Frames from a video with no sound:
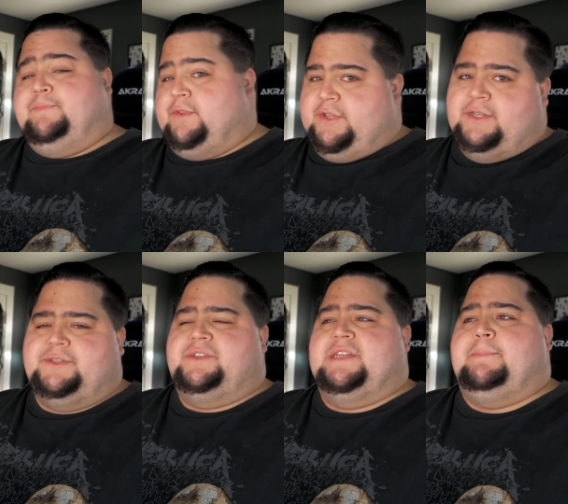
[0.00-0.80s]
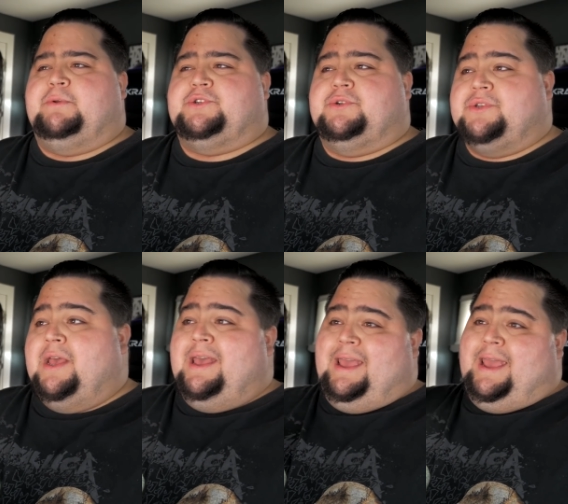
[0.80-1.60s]
because of the temperatures.
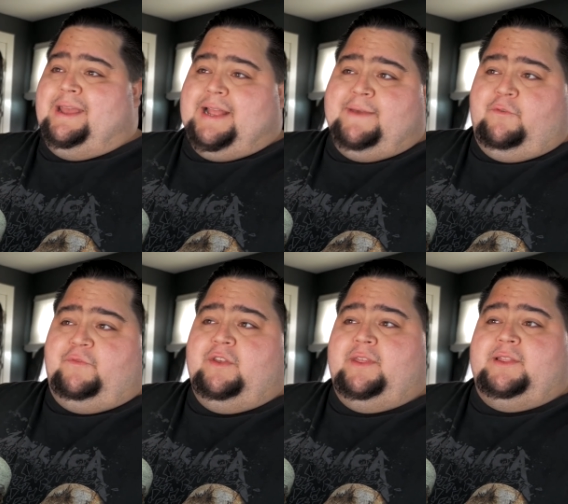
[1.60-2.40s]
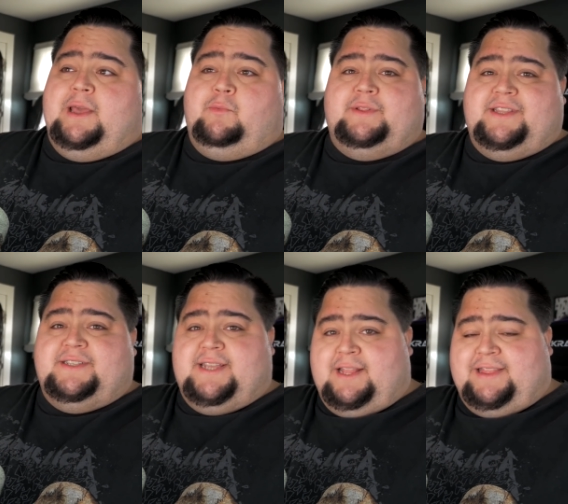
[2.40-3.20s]
And I have a feeling that with these
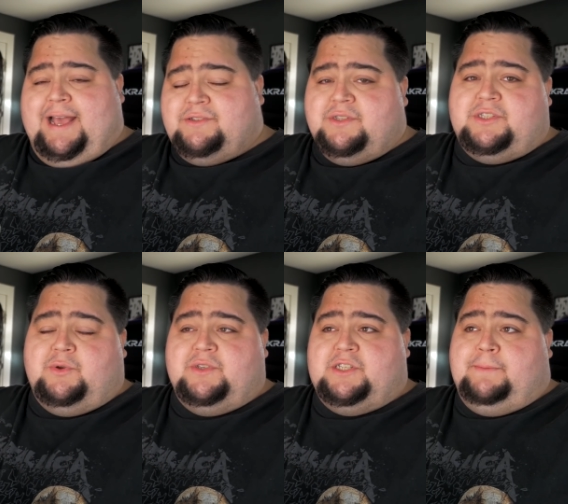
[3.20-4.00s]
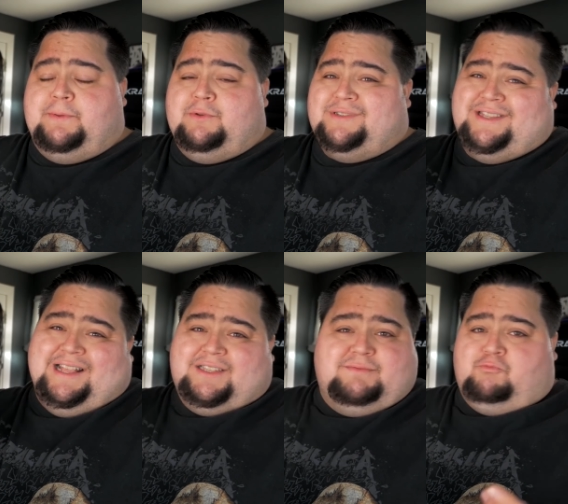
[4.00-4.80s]
10,000 series CPUs,
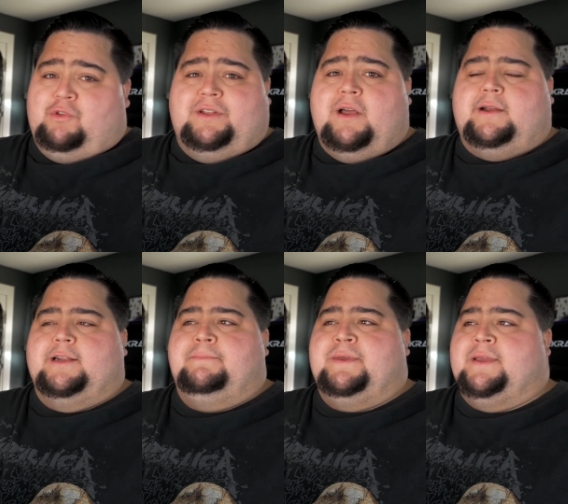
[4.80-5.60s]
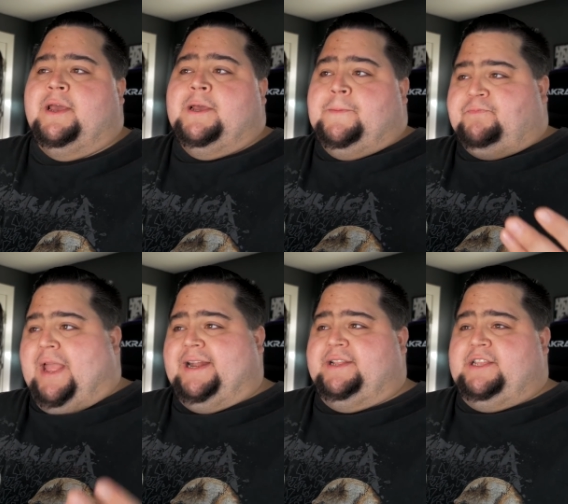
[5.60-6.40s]
that's really not going to be
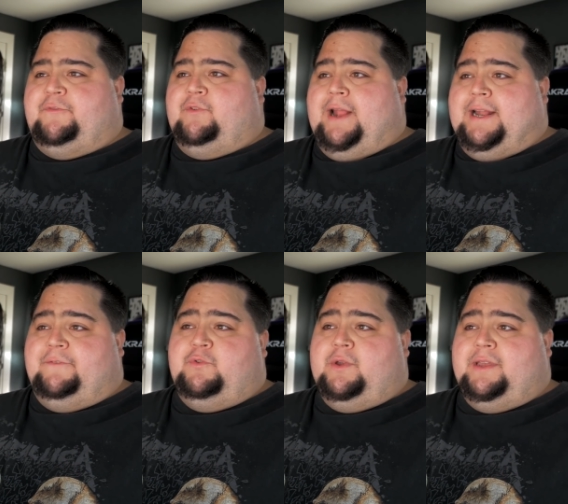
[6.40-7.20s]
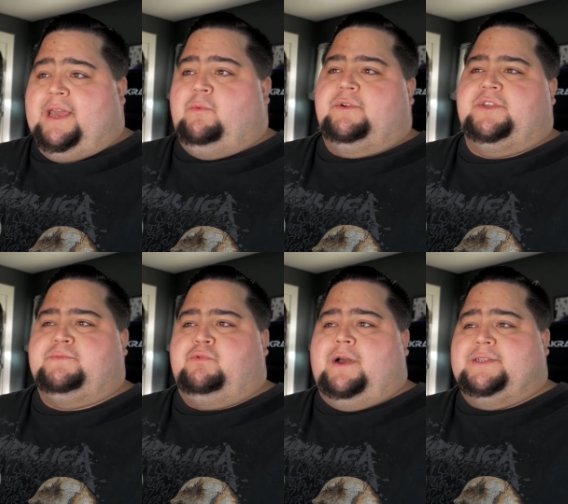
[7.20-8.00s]
any different. And if you can get one of these
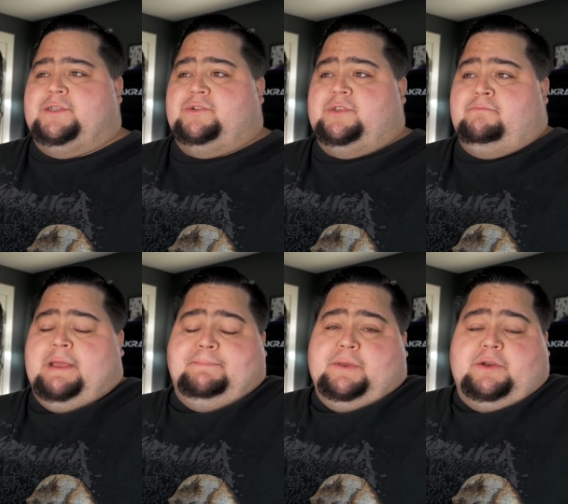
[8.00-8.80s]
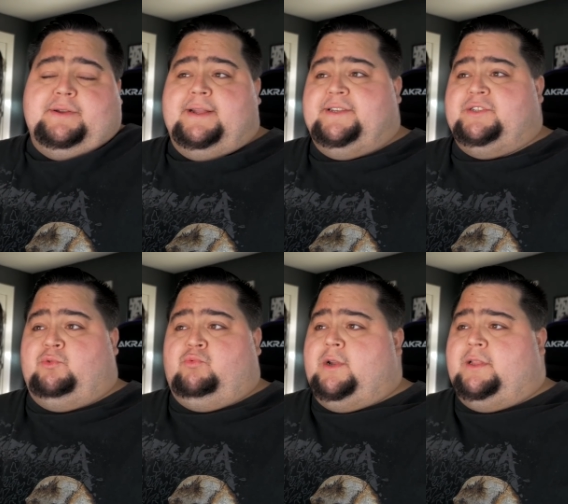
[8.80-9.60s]
processors, it might be a good idea to
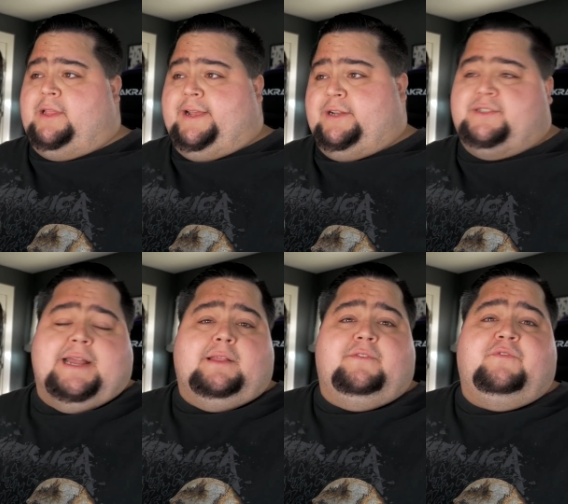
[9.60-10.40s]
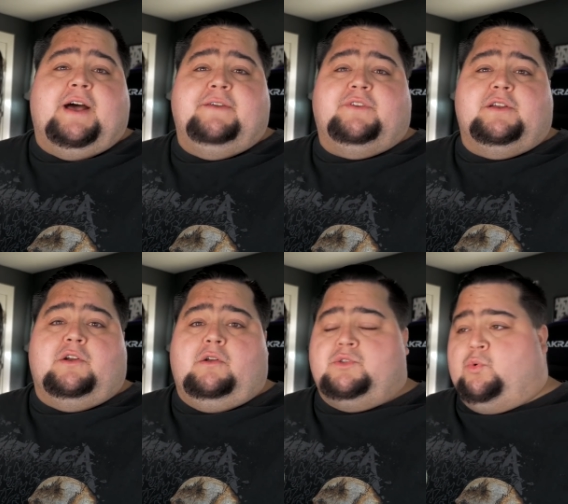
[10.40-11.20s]
run it like at a solid 5
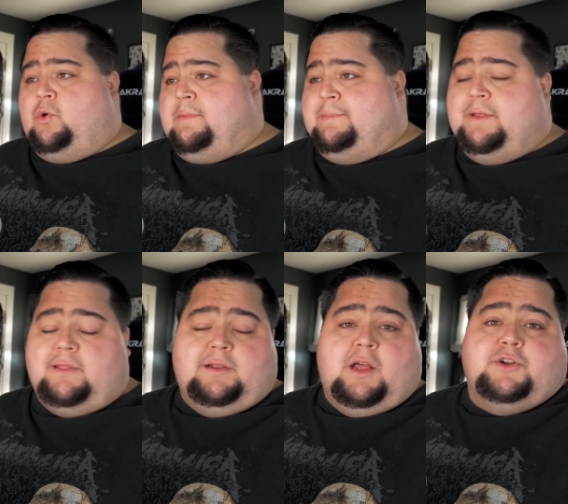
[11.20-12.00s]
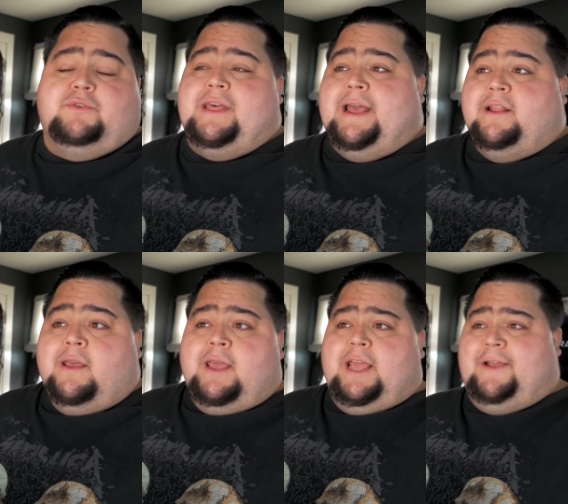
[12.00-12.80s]
gigahertz or maybe a little under that
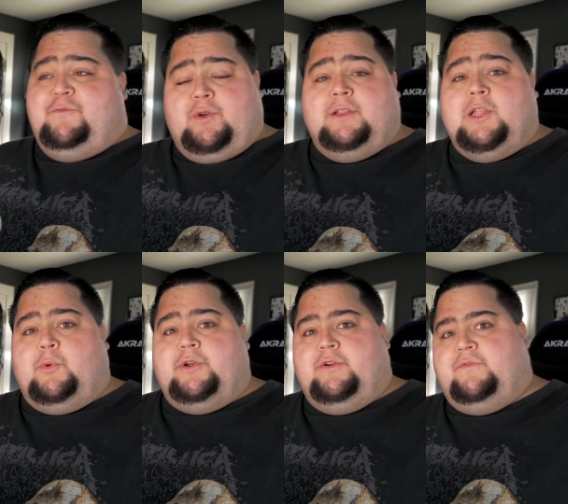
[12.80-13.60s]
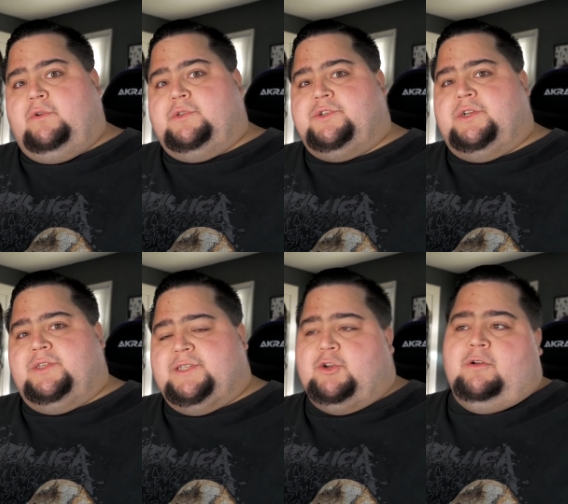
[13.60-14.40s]
if you can lower your voltage
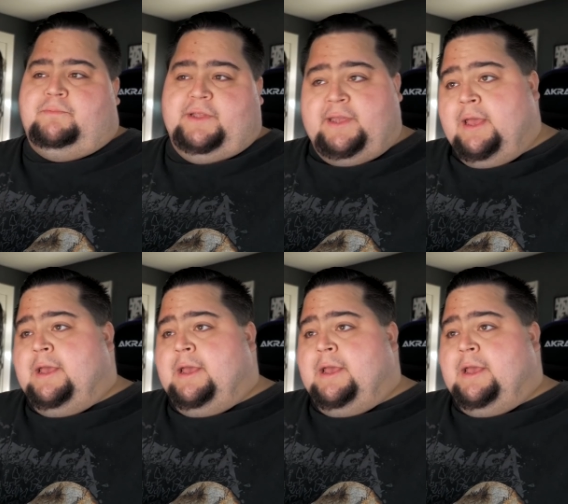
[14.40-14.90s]
considerably.